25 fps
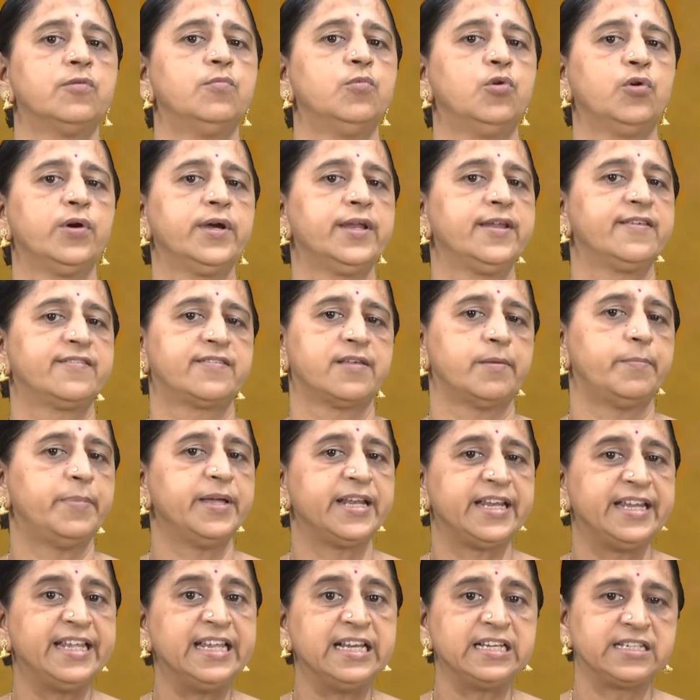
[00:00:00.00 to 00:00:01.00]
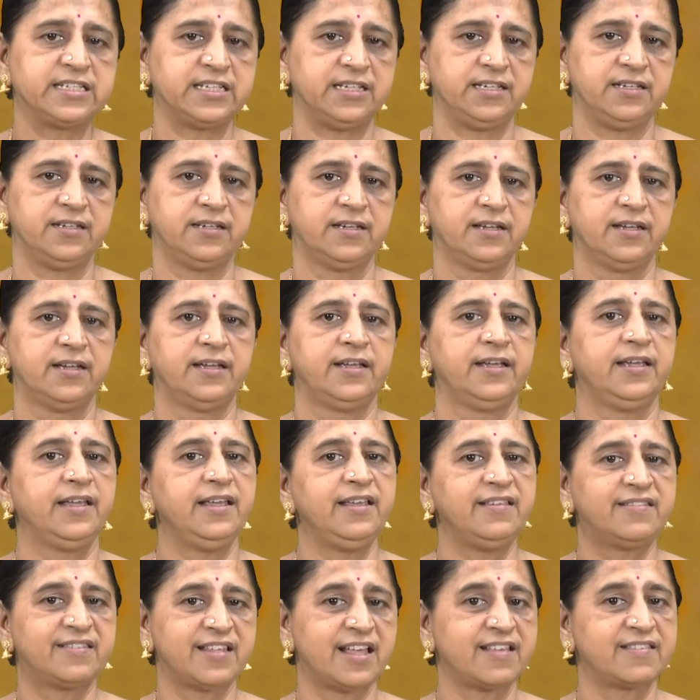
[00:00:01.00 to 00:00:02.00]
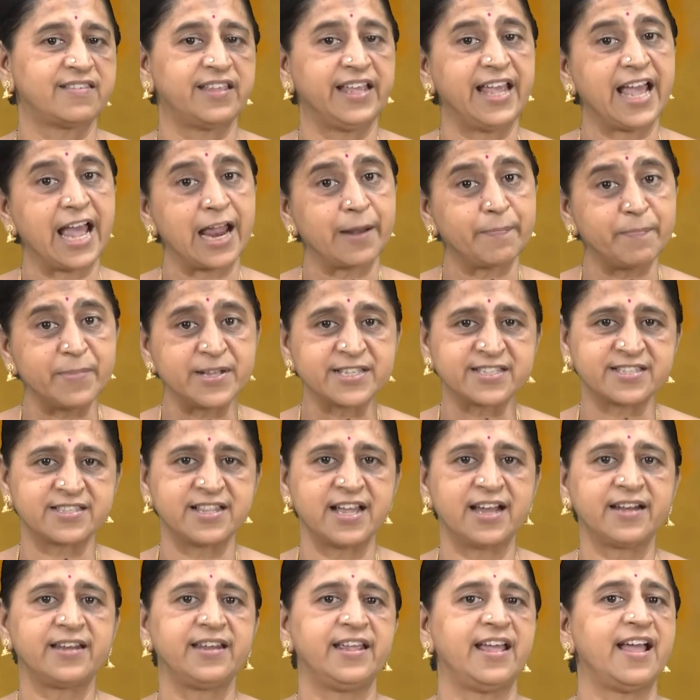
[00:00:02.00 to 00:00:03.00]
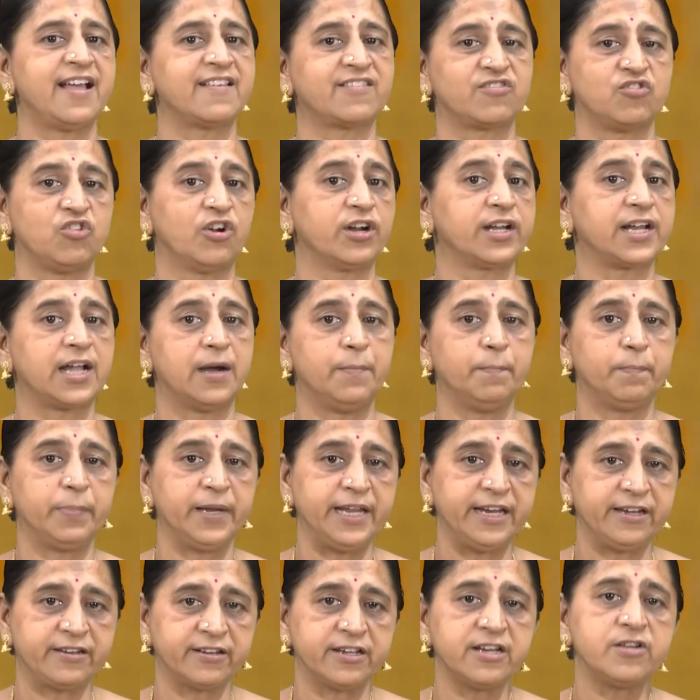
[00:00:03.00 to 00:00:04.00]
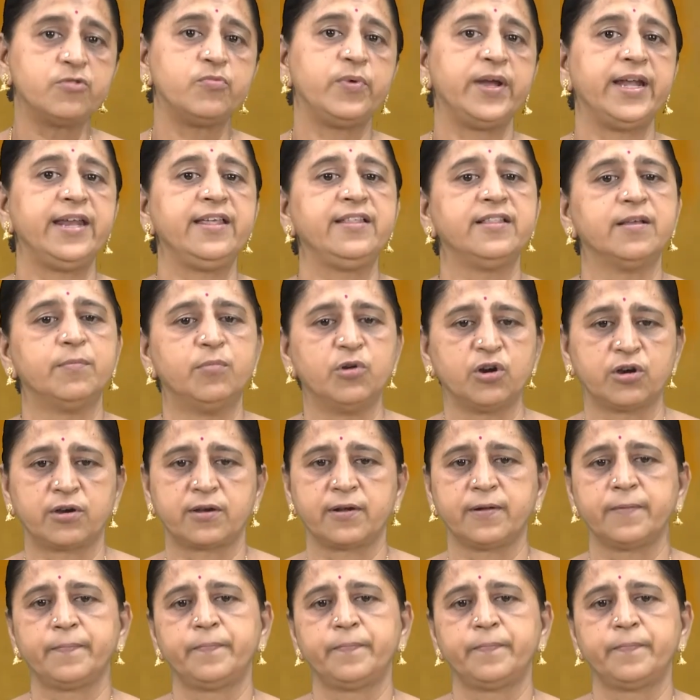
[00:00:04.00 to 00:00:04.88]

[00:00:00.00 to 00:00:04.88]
Mohan is a bit guilty. He says he admits that he has not completed reading the book.